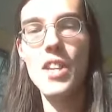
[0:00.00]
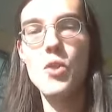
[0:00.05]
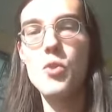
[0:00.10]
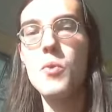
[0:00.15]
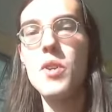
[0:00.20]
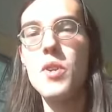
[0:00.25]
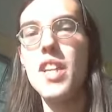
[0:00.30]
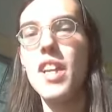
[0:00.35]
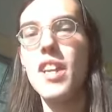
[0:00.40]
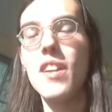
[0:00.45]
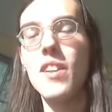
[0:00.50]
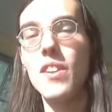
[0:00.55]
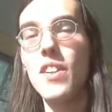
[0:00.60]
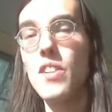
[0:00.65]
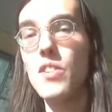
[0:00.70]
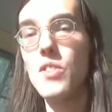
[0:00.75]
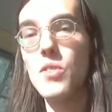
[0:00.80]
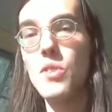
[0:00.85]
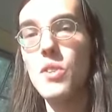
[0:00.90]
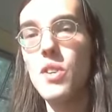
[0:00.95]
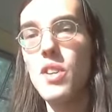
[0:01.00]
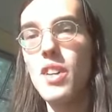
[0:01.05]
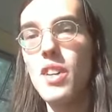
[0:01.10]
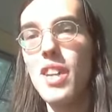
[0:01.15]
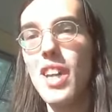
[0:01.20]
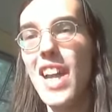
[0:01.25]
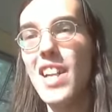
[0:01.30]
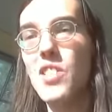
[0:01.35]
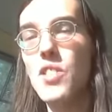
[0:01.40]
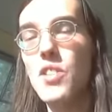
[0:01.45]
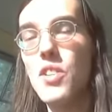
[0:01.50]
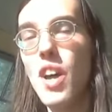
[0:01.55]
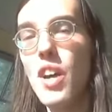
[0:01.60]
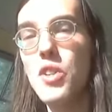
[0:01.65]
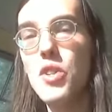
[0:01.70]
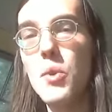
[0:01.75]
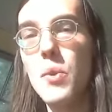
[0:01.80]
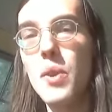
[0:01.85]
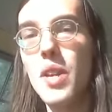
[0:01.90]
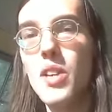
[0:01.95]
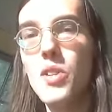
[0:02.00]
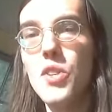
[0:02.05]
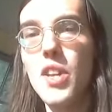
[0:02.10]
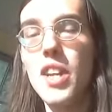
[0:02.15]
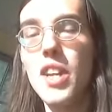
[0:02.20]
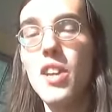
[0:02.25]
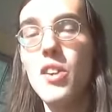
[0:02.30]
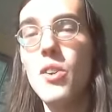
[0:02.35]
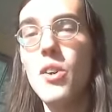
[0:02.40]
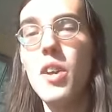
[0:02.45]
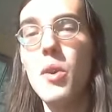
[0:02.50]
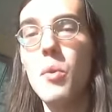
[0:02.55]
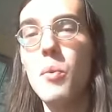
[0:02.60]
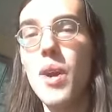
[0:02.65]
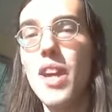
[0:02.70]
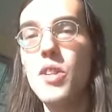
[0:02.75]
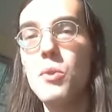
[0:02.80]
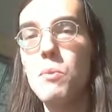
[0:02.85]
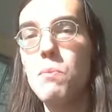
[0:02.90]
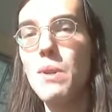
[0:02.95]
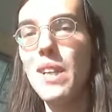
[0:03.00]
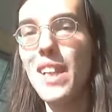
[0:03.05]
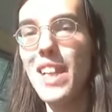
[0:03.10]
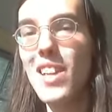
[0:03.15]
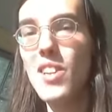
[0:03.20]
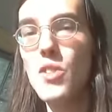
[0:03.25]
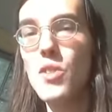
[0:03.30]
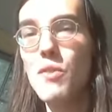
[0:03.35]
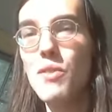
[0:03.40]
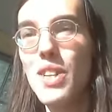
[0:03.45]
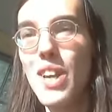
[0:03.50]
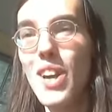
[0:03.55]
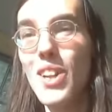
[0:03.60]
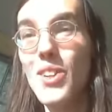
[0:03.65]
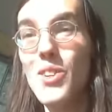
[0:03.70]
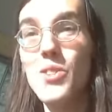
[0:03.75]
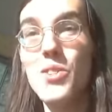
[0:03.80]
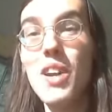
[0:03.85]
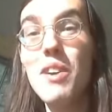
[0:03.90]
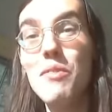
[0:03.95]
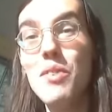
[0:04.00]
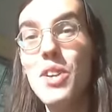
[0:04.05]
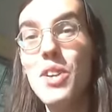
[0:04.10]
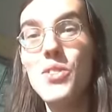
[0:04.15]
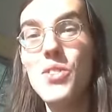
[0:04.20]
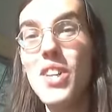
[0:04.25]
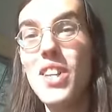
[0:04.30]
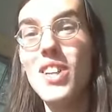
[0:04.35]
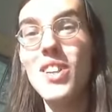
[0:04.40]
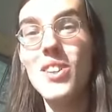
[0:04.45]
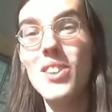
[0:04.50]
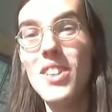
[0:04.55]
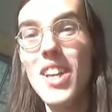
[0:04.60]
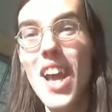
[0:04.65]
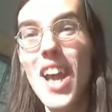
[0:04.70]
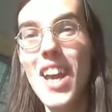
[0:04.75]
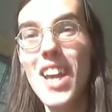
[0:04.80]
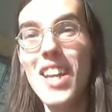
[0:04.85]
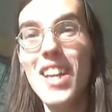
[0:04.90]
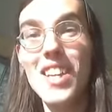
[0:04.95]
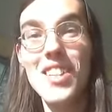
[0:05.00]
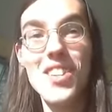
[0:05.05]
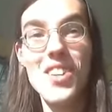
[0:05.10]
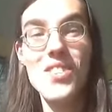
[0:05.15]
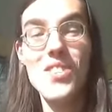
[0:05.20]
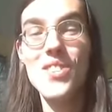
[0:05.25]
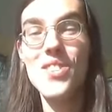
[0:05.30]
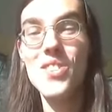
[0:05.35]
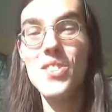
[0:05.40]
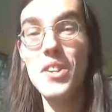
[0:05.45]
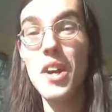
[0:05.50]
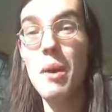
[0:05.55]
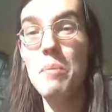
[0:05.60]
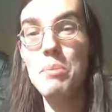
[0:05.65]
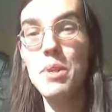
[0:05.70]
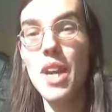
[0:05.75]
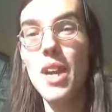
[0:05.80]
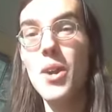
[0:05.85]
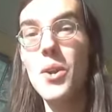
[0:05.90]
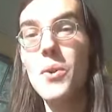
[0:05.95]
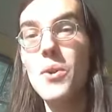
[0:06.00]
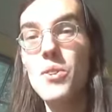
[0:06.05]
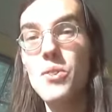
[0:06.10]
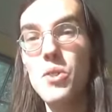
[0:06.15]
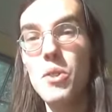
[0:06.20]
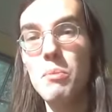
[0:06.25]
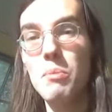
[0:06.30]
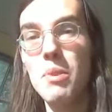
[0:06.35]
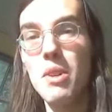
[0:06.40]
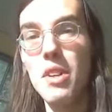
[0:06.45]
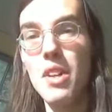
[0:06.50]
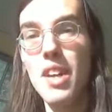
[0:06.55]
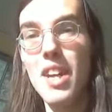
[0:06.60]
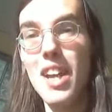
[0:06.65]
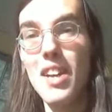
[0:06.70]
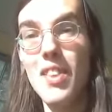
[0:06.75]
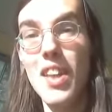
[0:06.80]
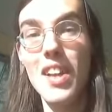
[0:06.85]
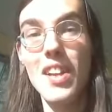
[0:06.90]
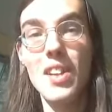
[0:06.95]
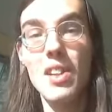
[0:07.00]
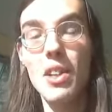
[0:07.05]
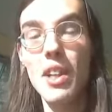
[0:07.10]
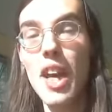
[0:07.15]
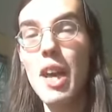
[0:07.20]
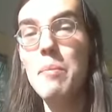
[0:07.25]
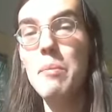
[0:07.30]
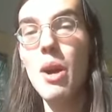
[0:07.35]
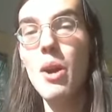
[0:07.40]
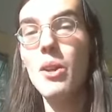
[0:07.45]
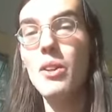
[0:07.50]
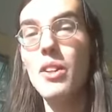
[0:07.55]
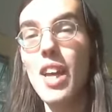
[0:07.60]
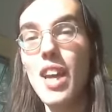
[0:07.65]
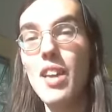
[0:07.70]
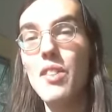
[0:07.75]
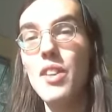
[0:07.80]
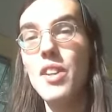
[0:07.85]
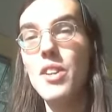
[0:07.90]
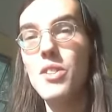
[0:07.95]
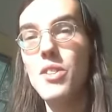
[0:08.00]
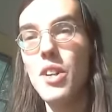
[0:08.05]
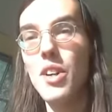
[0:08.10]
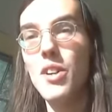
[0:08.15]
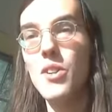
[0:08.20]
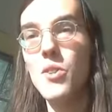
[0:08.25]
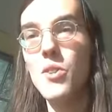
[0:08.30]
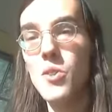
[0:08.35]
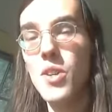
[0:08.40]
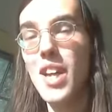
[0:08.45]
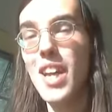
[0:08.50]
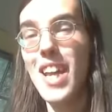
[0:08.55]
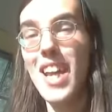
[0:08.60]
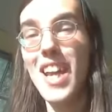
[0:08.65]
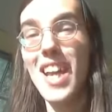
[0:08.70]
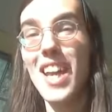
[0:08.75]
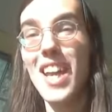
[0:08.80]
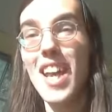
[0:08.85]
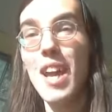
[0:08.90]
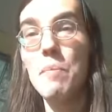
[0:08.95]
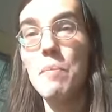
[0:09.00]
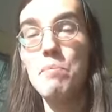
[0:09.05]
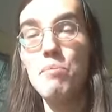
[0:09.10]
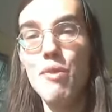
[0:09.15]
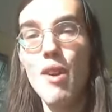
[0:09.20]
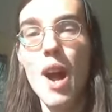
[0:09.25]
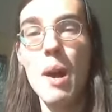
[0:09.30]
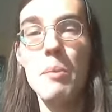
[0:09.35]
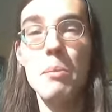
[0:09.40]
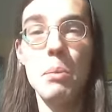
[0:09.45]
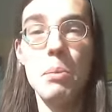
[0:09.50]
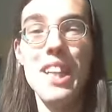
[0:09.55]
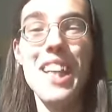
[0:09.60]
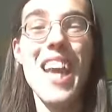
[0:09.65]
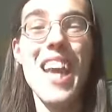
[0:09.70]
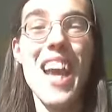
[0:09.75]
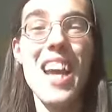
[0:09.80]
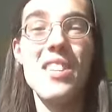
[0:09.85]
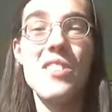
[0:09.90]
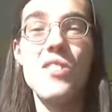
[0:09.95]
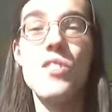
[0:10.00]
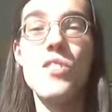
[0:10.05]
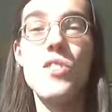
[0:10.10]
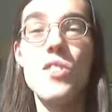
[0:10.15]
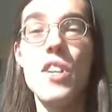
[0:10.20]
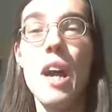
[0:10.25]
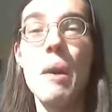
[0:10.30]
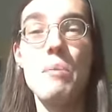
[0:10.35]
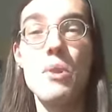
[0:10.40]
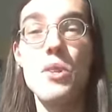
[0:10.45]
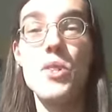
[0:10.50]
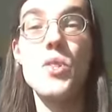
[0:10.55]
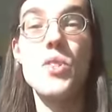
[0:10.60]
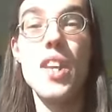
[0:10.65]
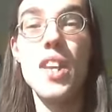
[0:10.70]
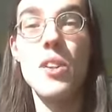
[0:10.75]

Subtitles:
It's ridiculous. It's not doing us any good. It wastes millions of dollars every single day, and it doesn't stop terrorism. They can claim all day that it does. It probably hasn't stopped a